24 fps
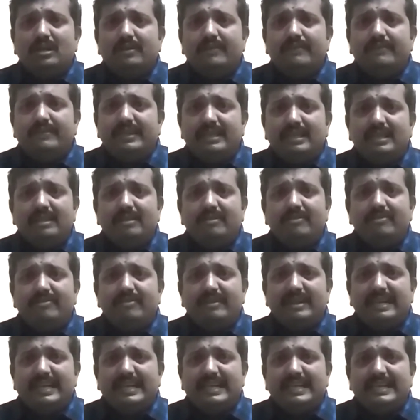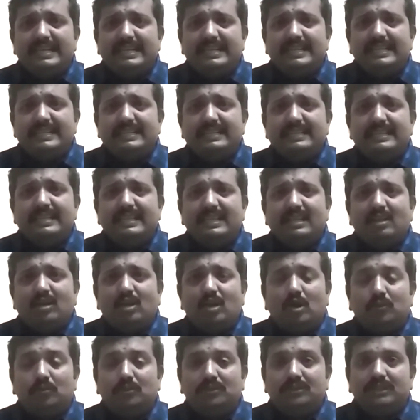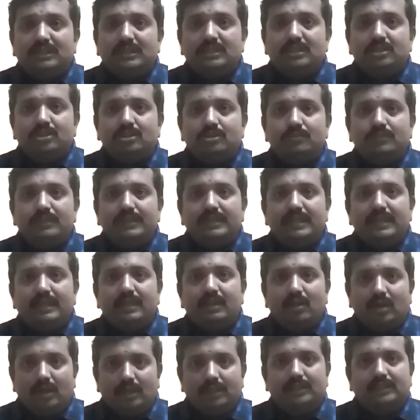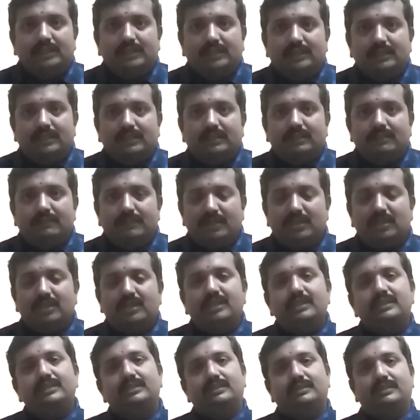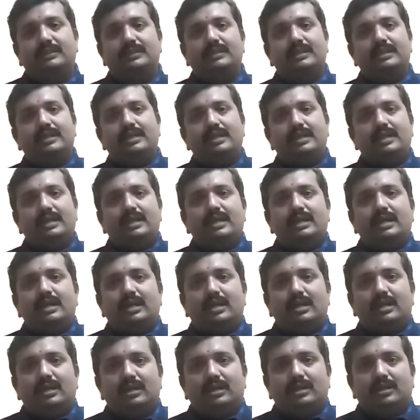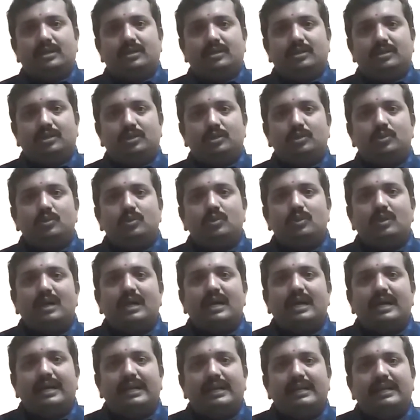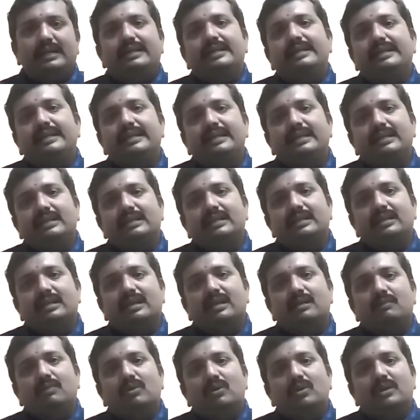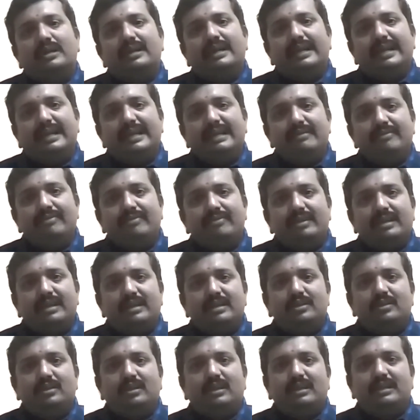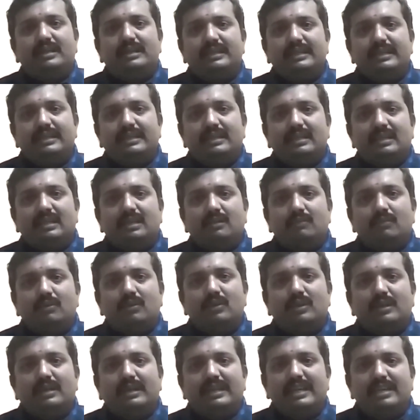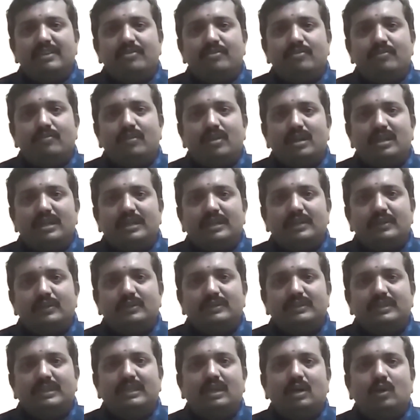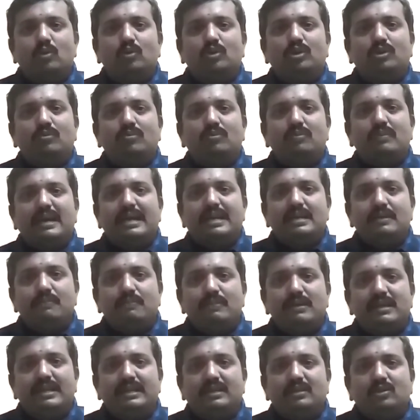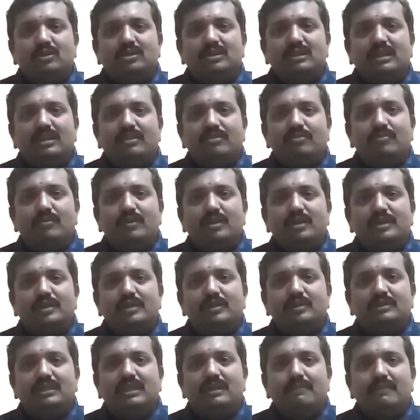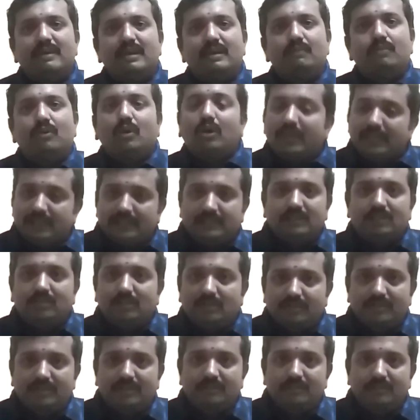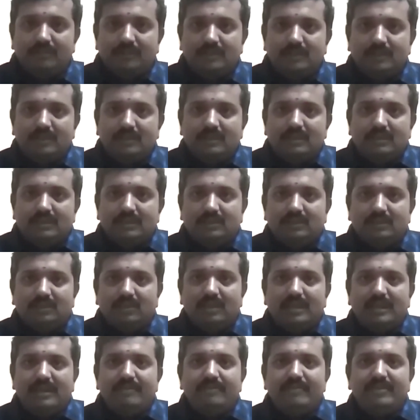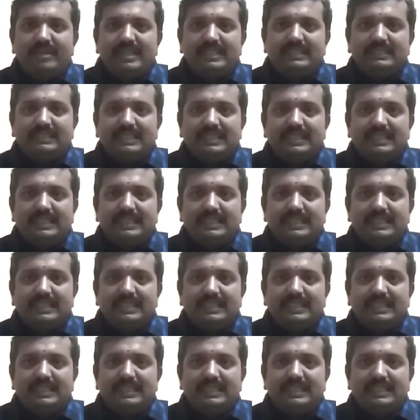will find their options to be a lot, because you are learning about life and you are learning about life molecules and how to manipulate those life molecules and make products out of them. So every